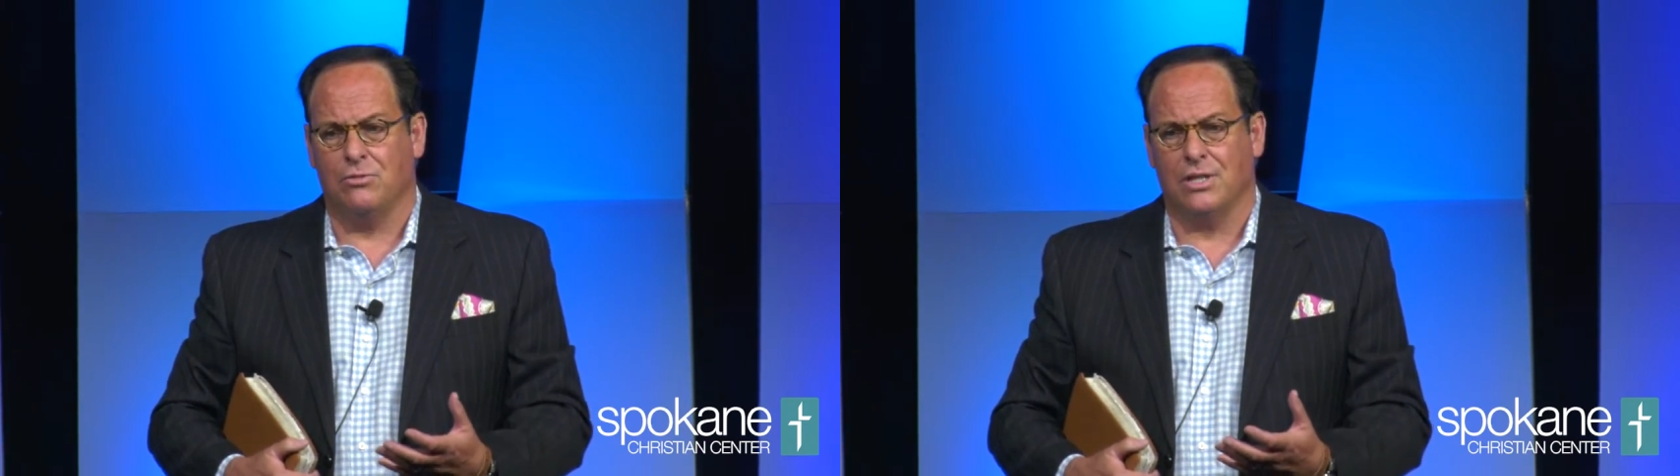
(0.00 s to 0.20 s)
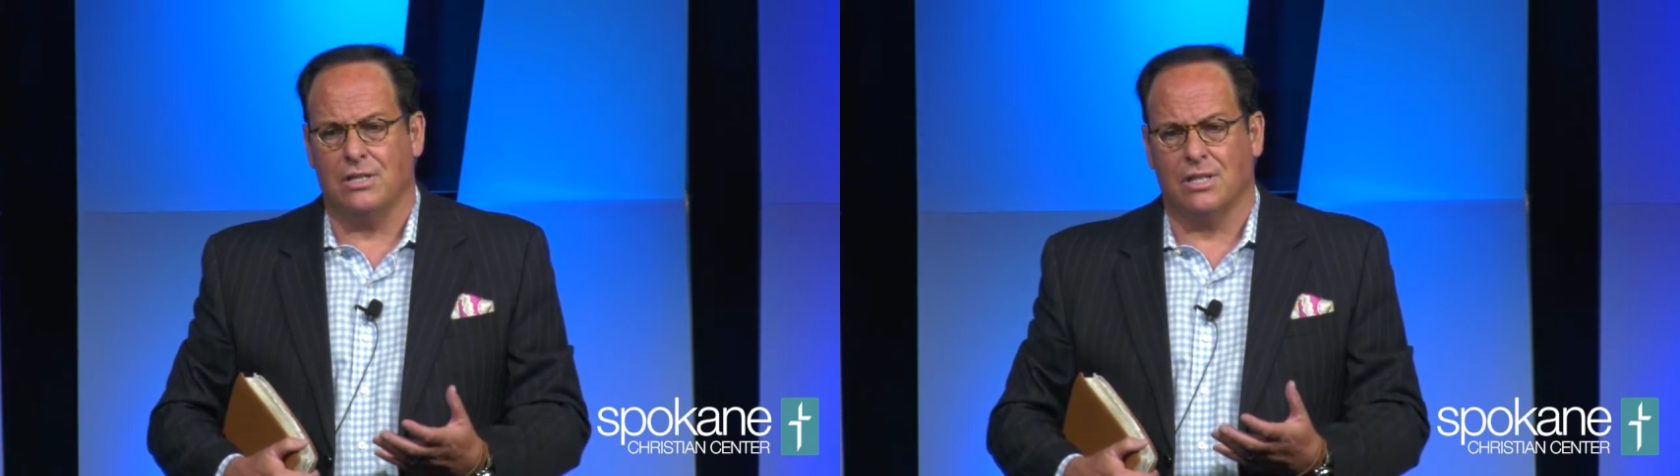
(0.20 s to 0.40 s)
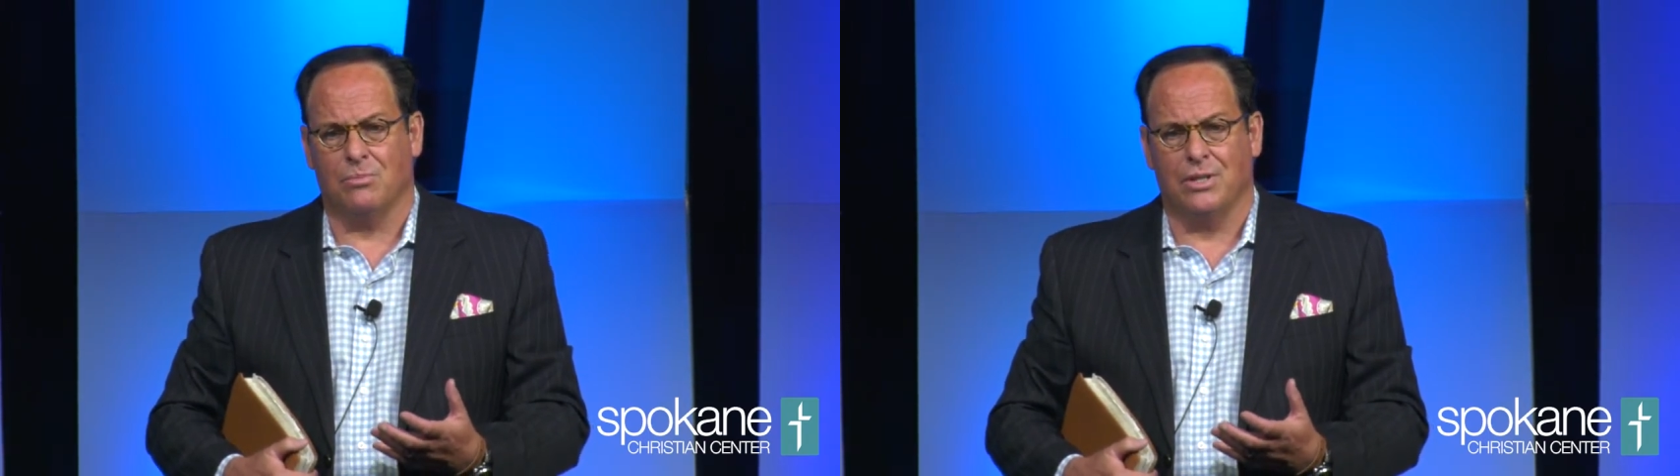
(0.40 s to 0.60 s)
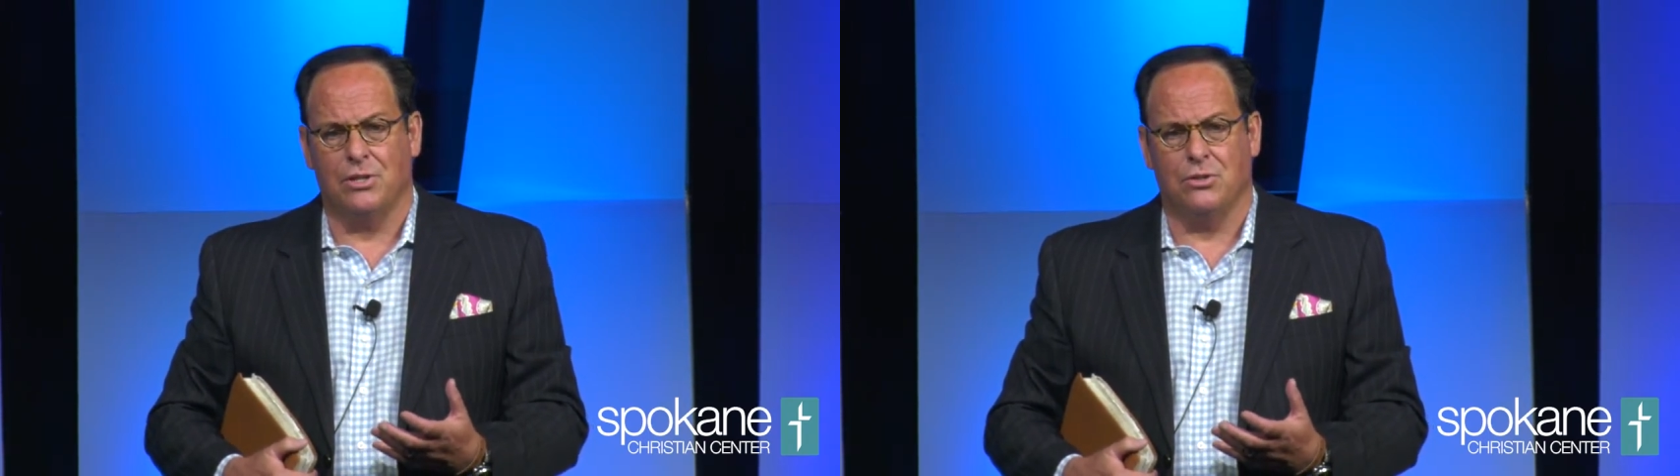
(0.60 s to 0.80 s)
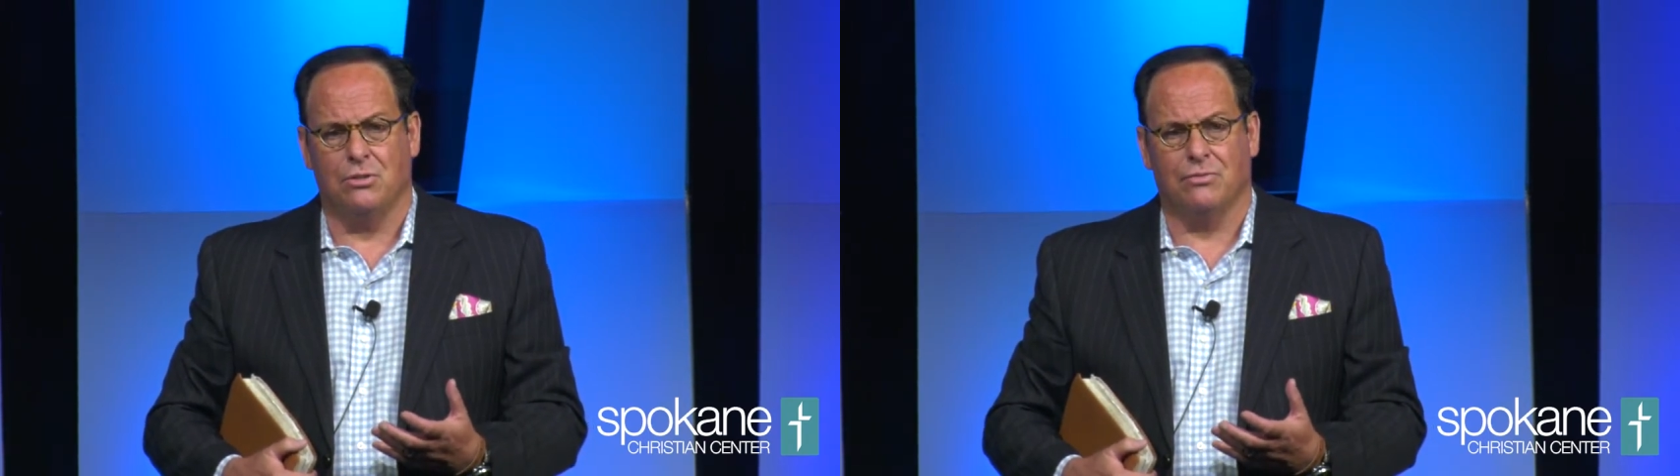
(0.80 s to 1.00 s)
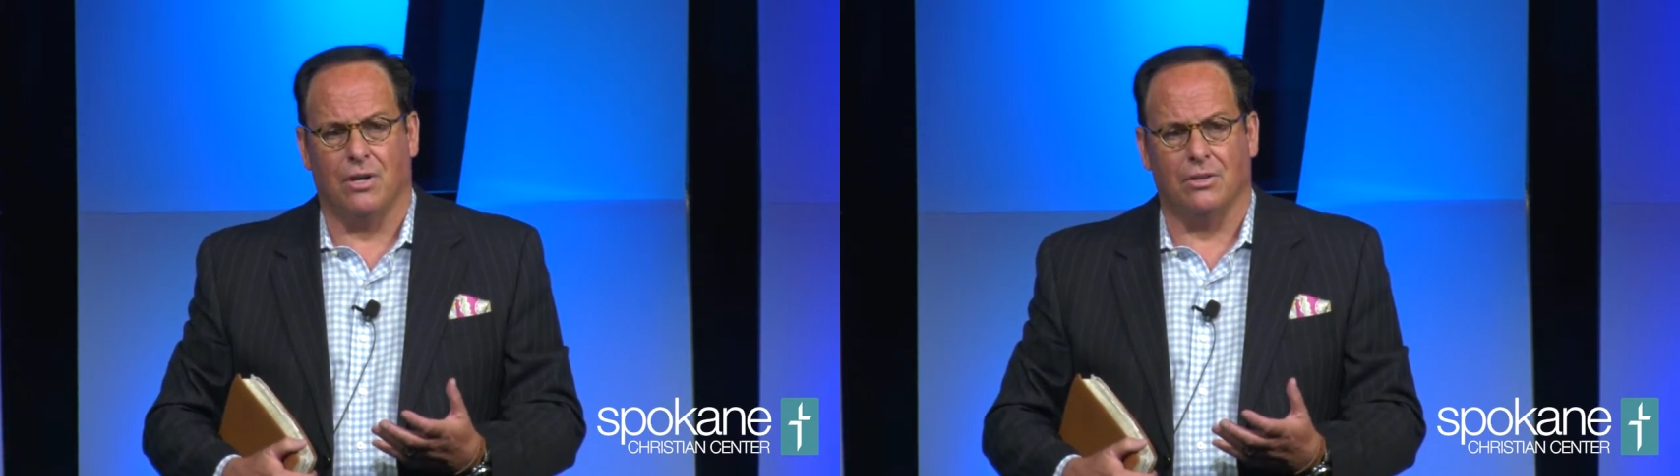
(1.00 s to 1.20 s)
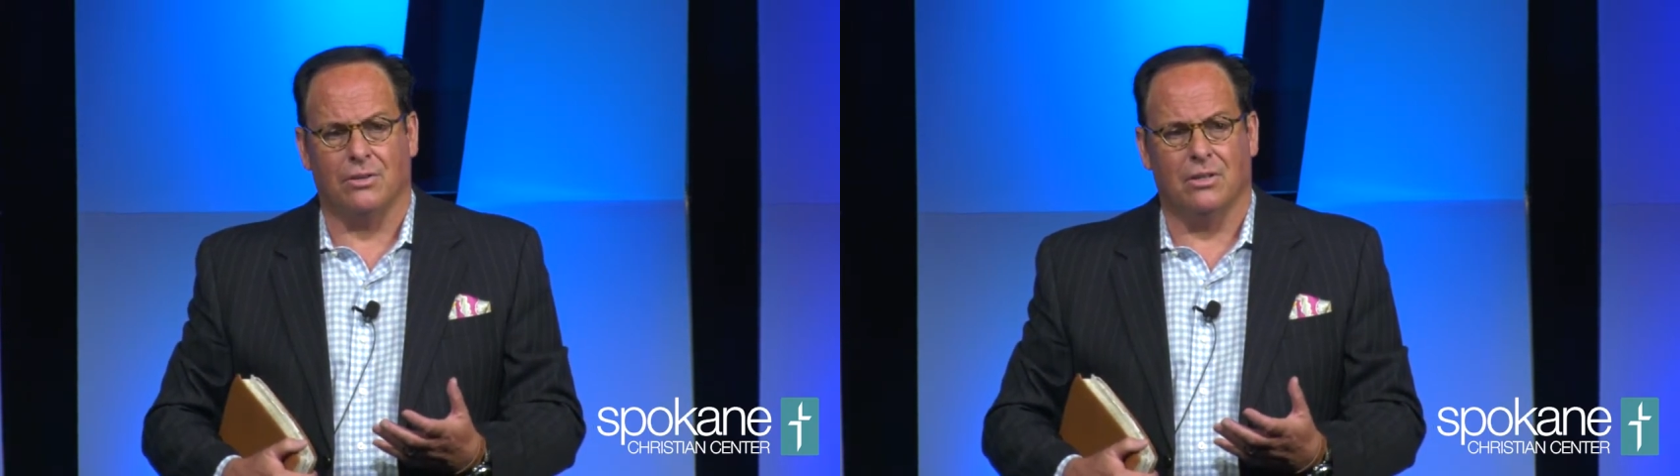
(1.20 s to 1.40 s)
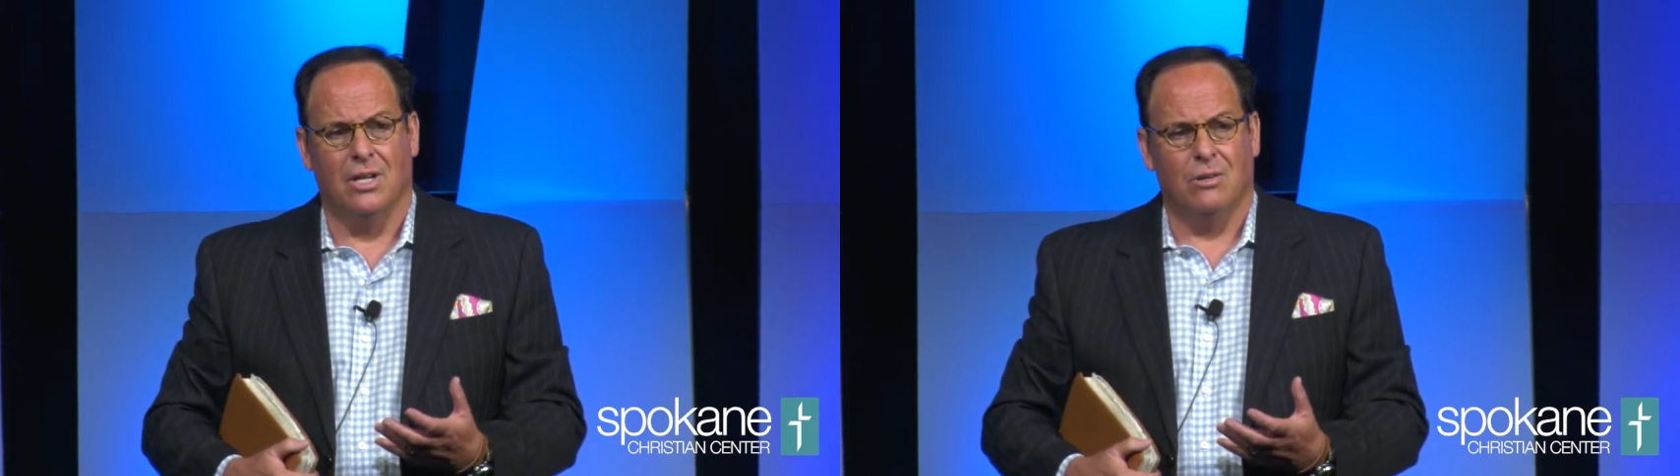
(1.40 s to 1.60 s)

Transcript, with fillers: things that please you, Father.